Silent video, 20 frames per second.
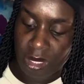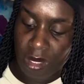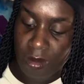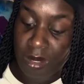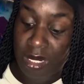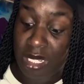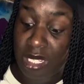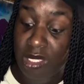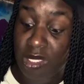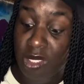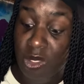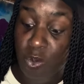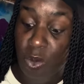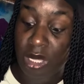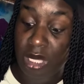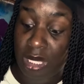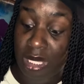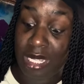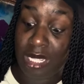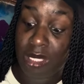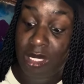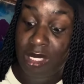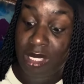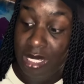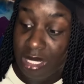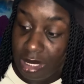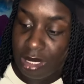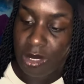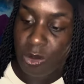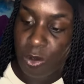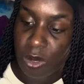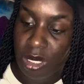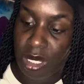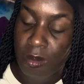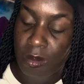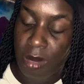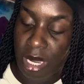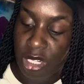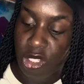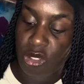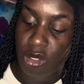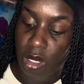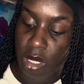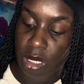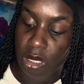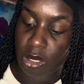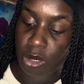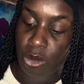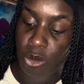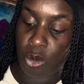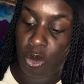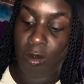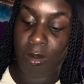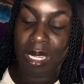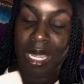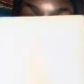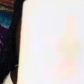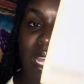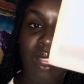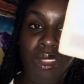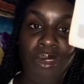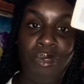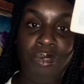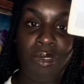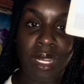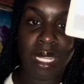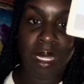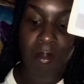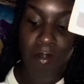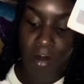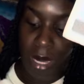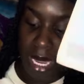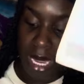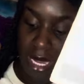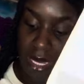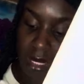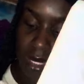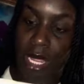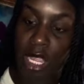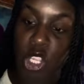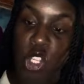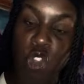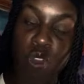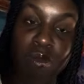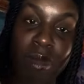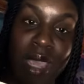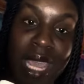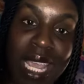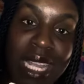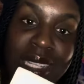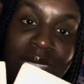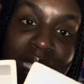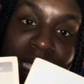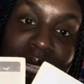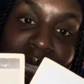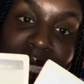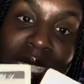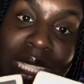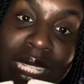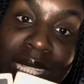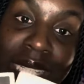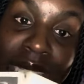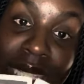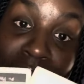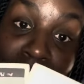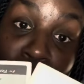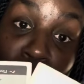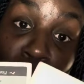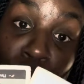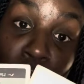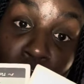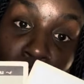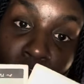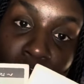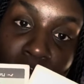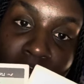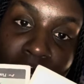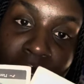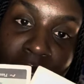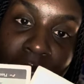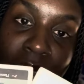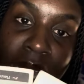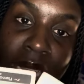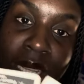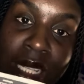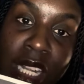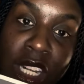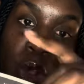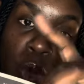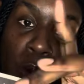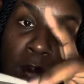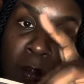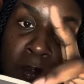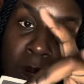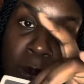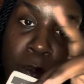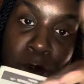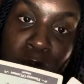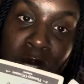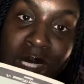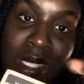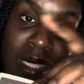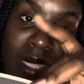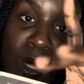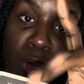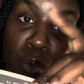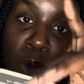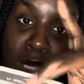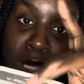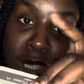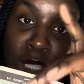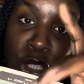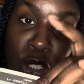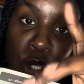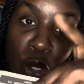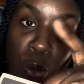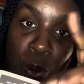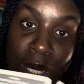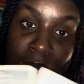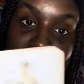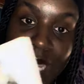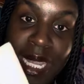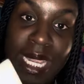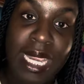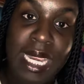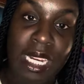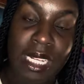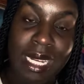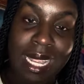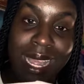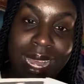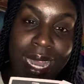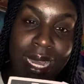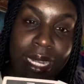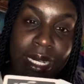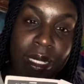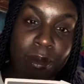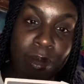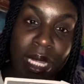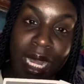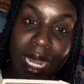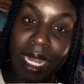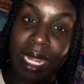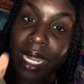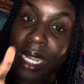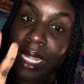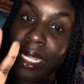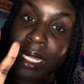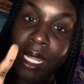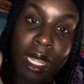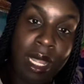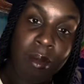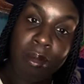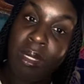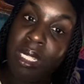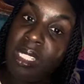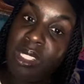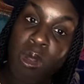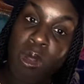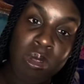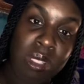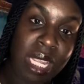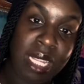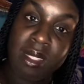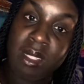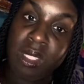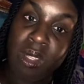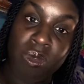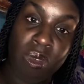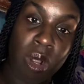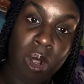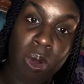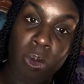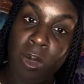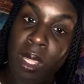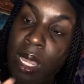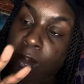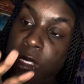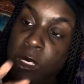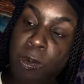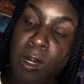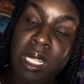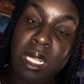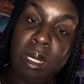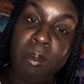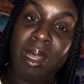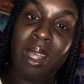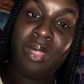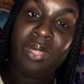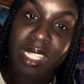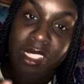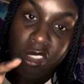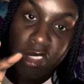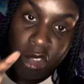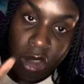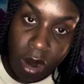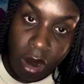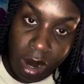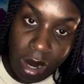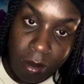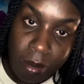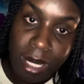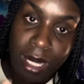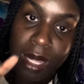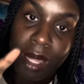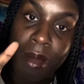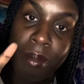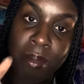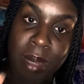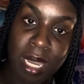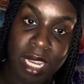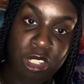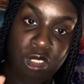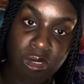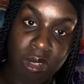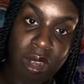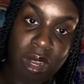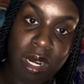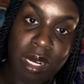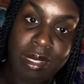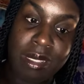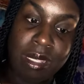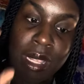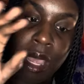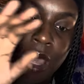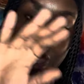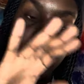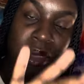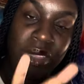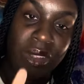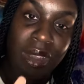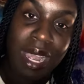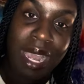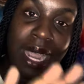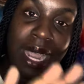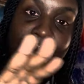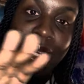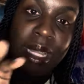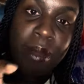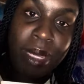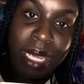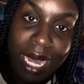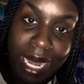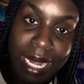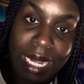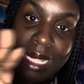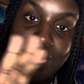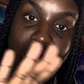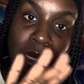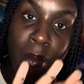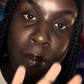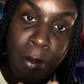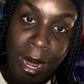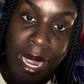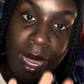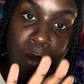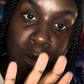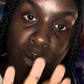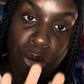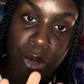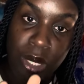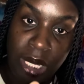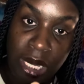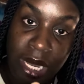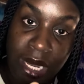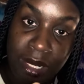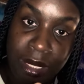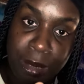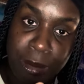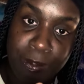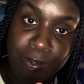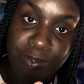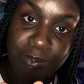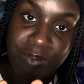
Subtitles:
This is what the matriarchs are doing behind the fucking back. Humanity, this is in the dark. They don't want people to see what they're doing here, and they're hiding behind. Please don't take this the wrong way. I'm speaking about these karmic matriarchs, but they're hiding behind the Bible here,